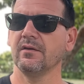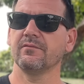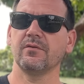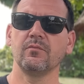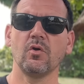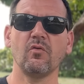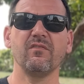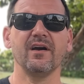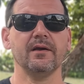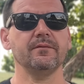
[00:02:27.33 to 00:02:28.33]
from
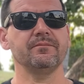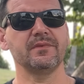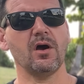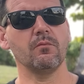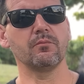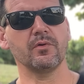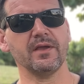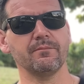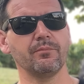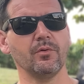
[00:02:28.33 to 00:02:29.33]
Novak down
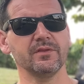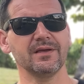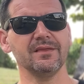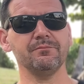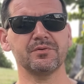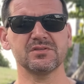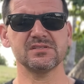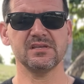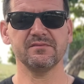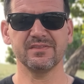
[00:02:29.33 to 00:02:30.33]
break point. I didn't
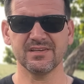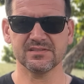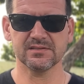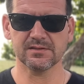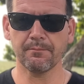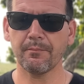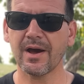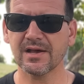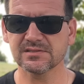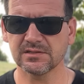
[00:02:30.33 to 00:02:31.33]
perceive this as a
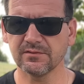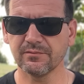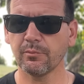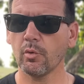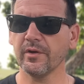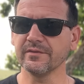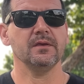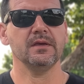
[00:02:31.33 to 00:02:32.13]
positive point.